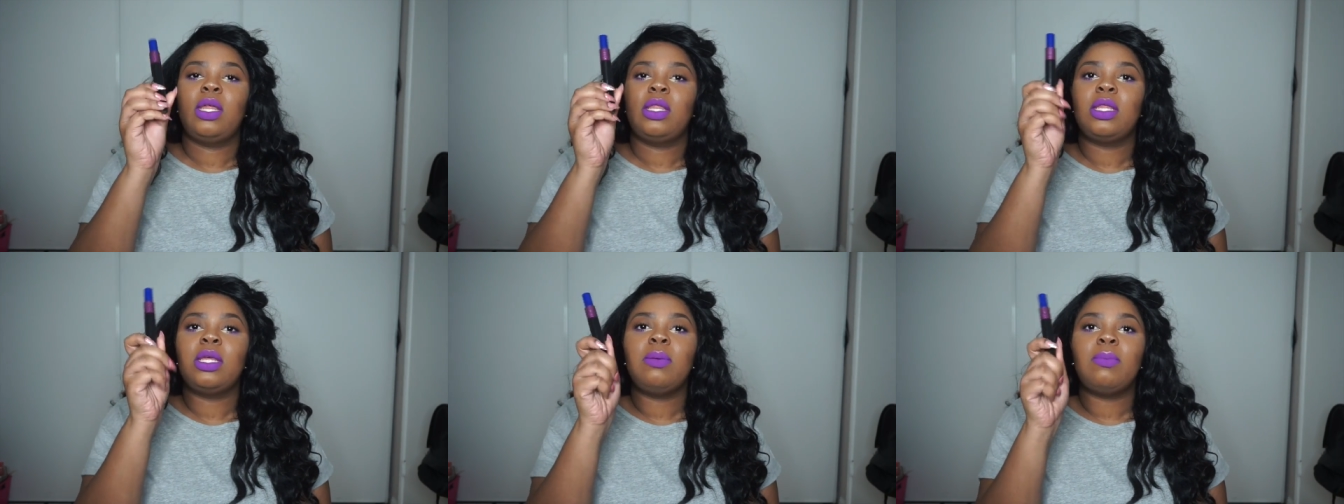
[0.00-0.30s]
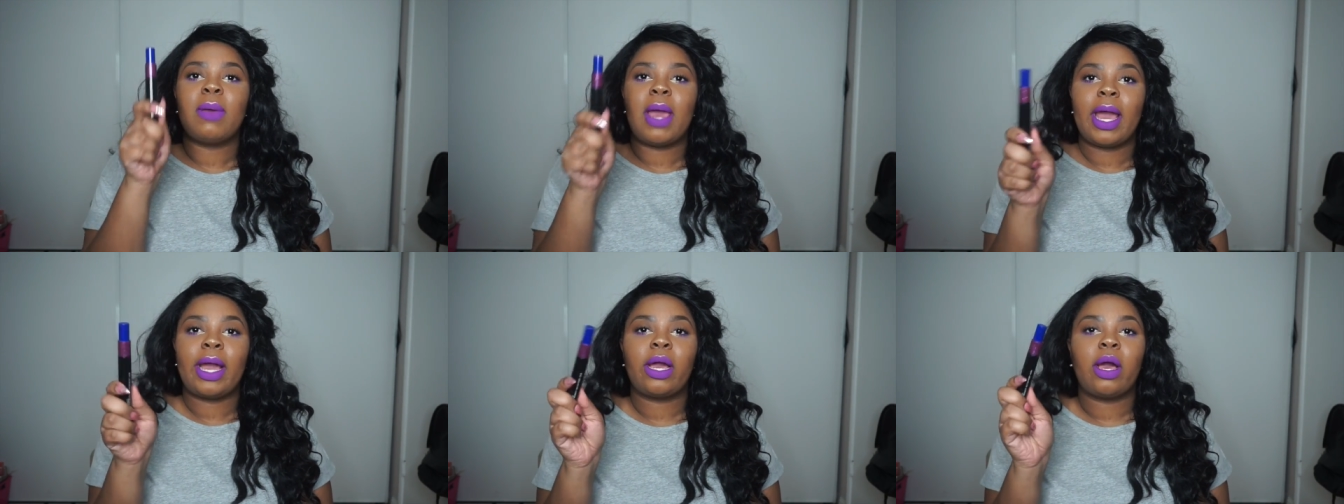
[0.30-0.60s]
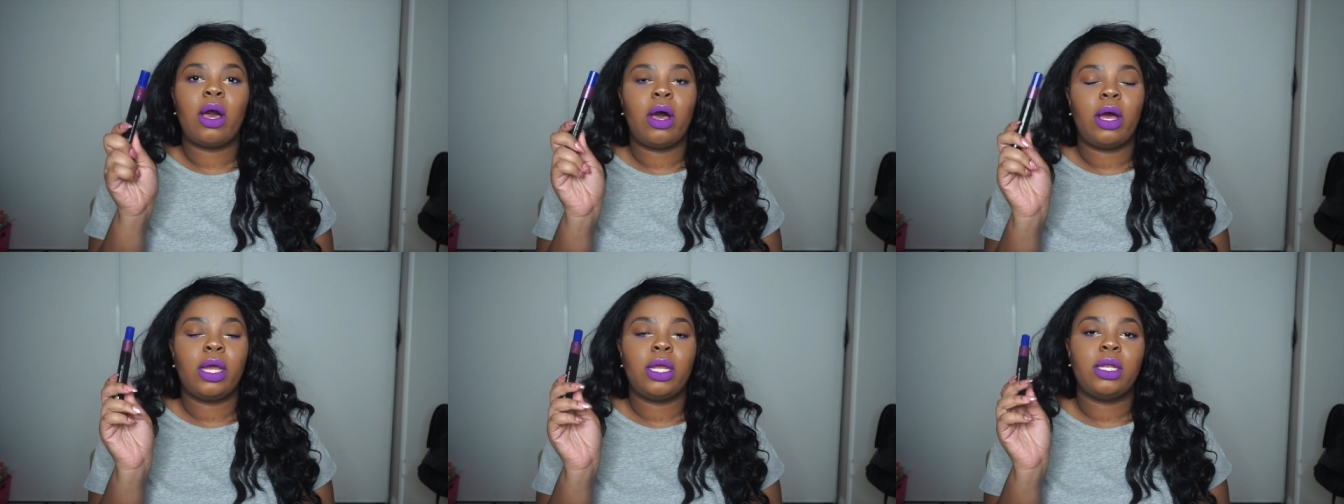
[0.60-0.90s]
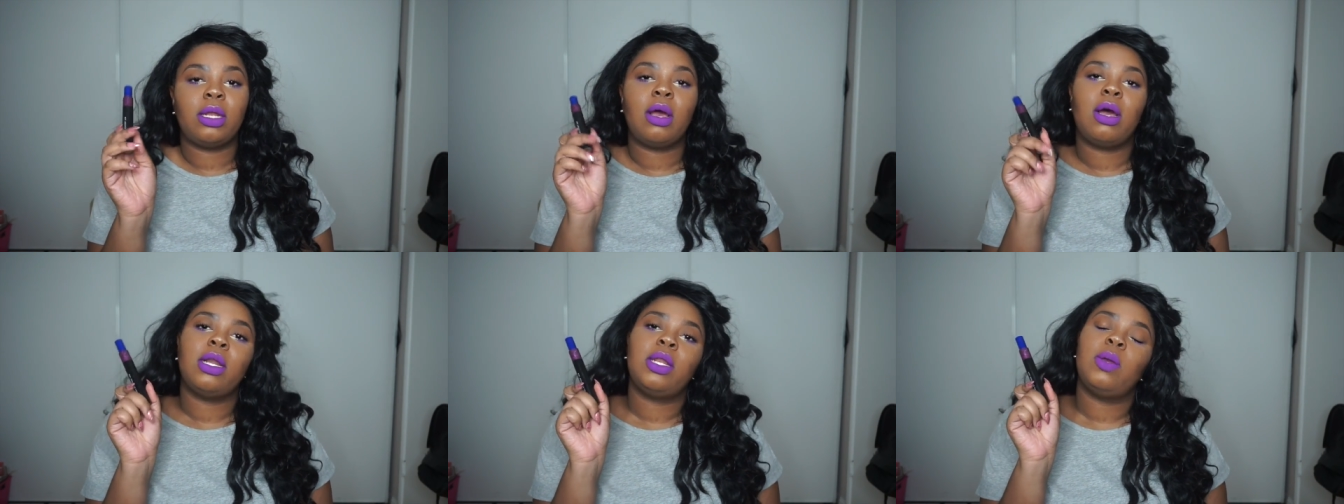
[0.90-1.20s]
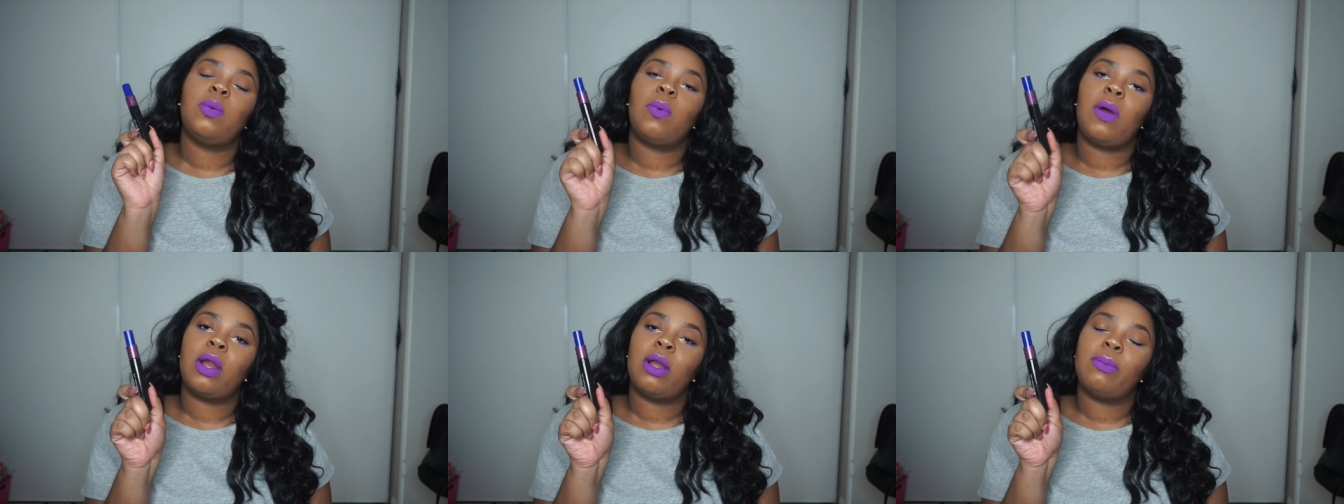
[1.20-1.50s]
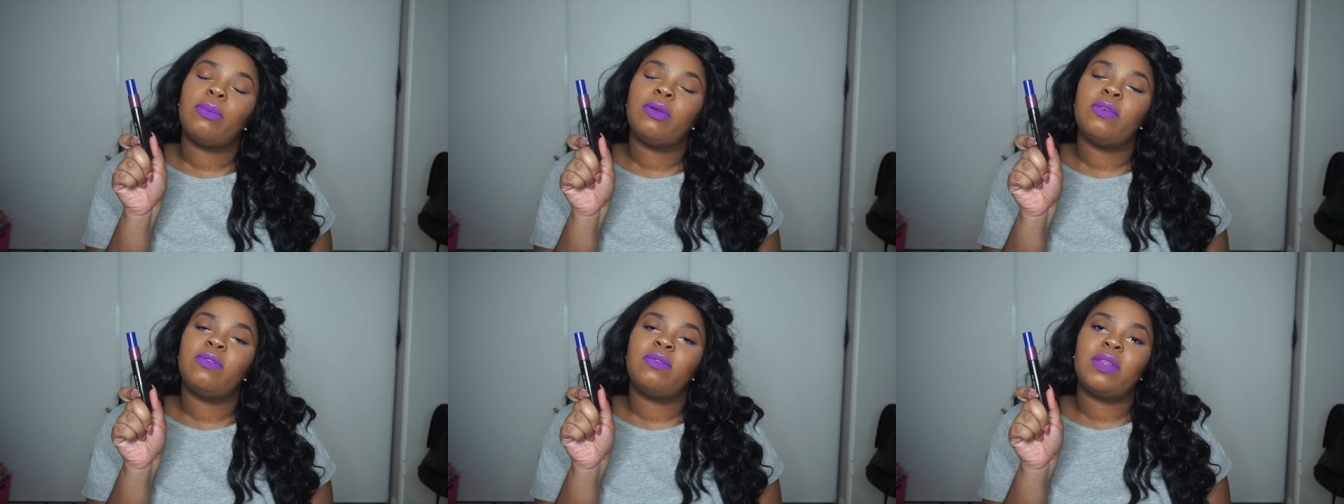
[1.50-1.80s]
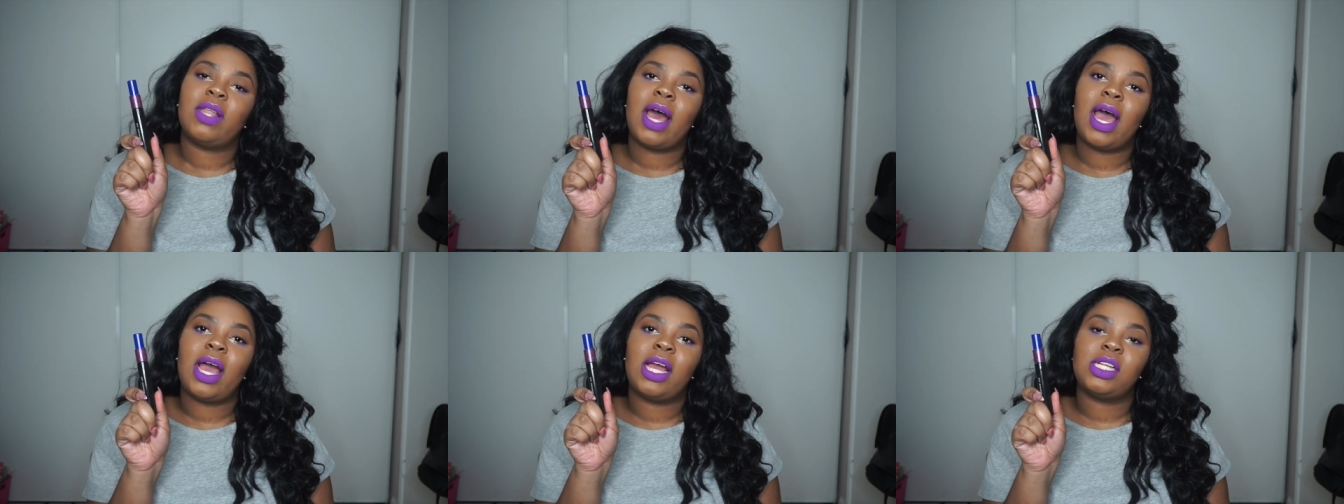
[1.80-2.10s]
the MAC Hot and Naughty Waterproof
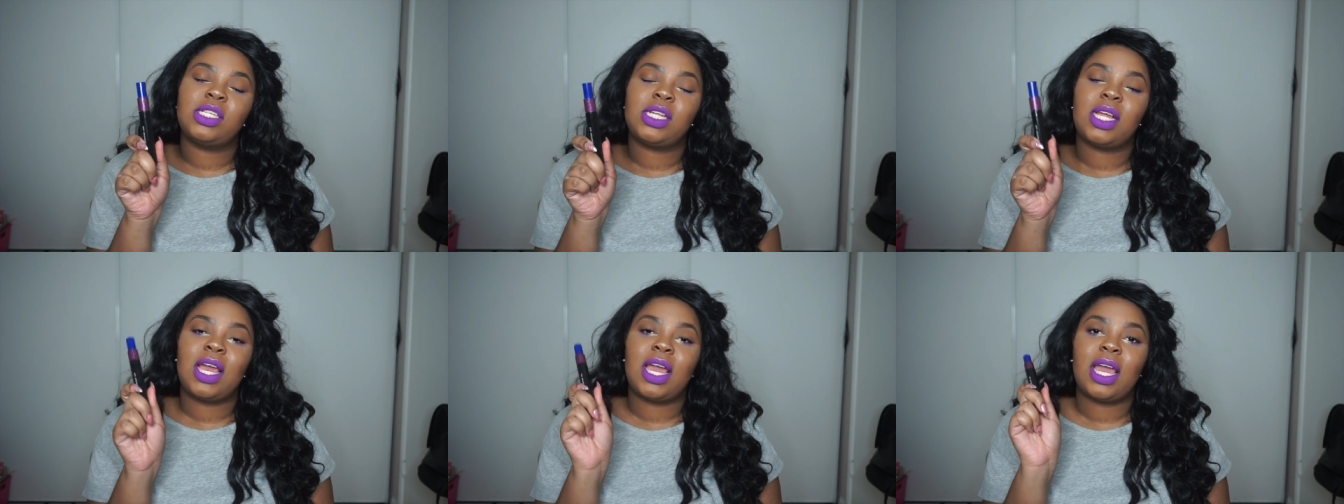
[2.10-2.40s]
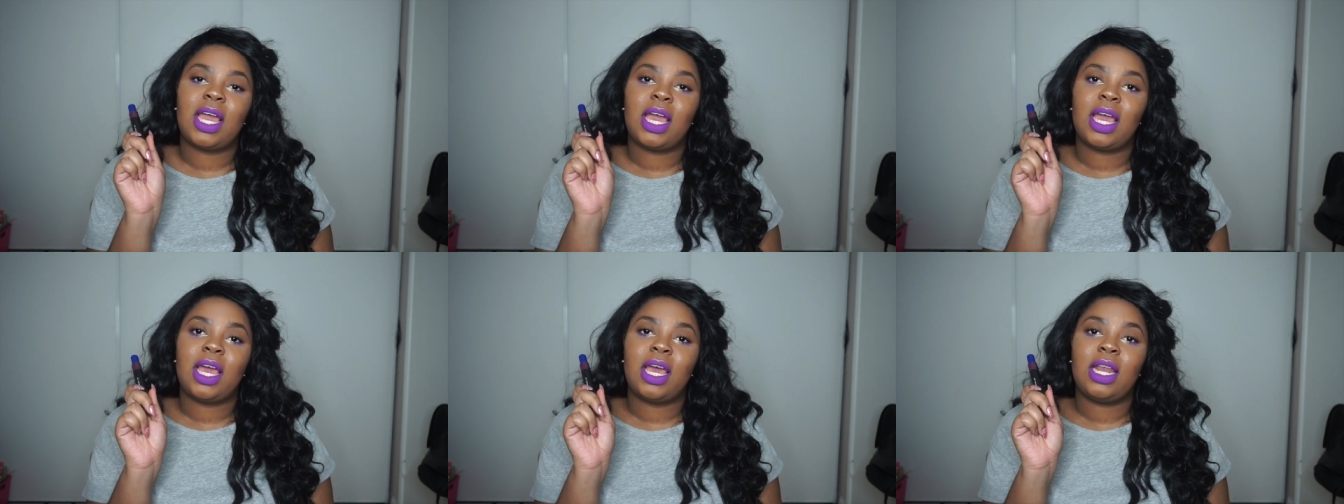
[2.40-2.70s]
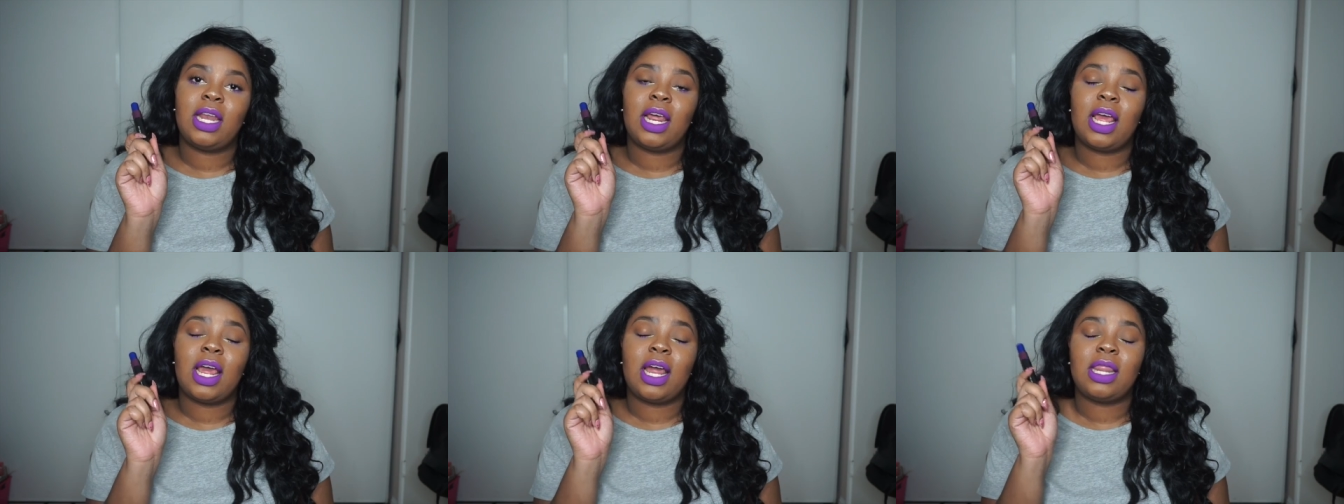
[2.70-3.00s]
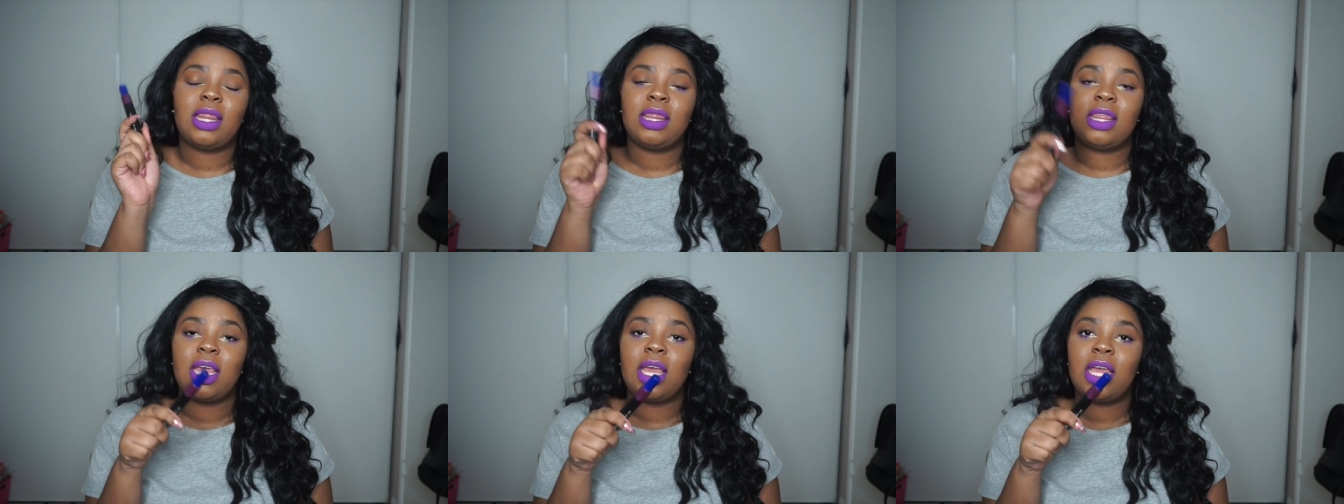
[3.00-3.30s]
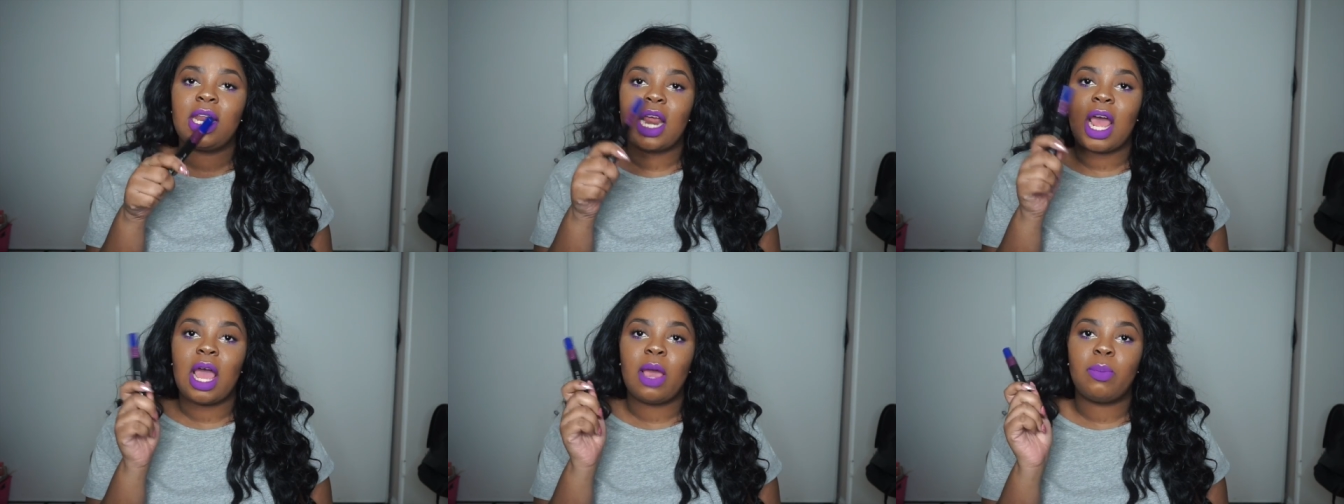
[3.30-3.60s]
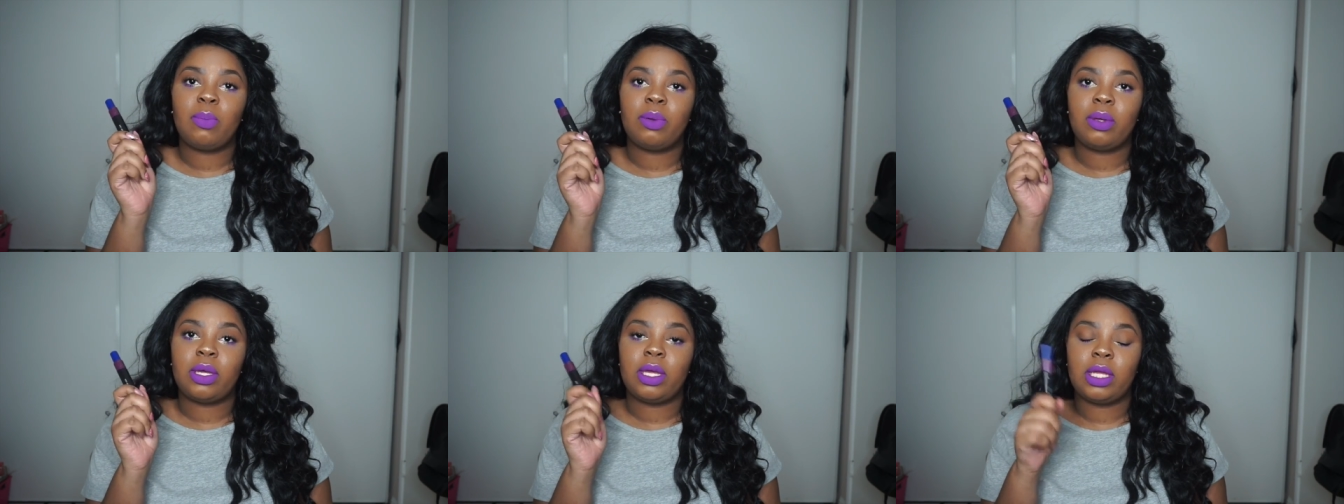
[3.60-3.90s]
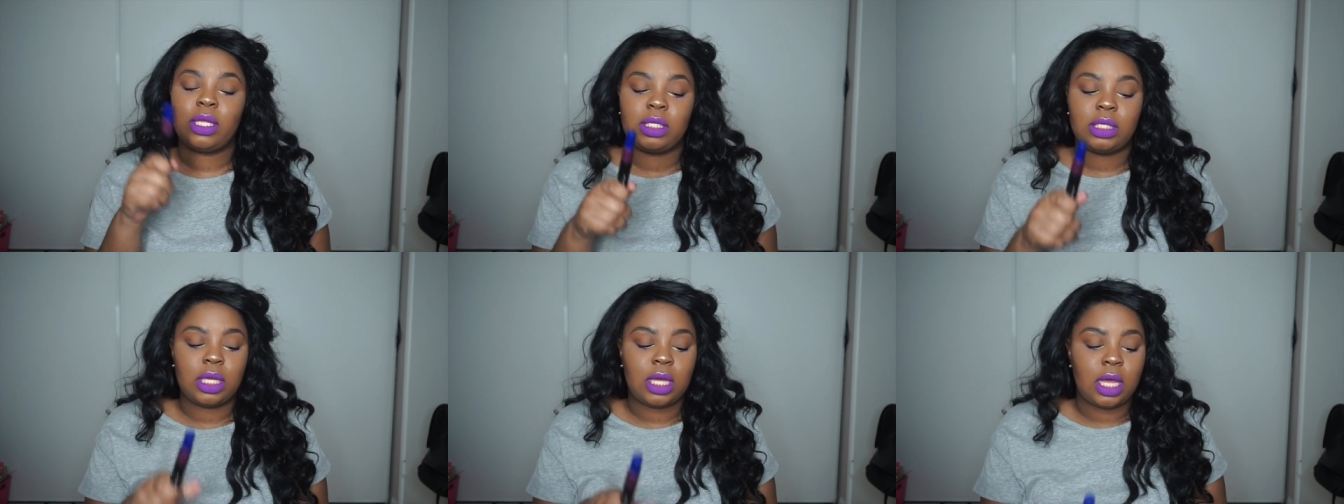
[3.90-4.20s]
Lash and then I put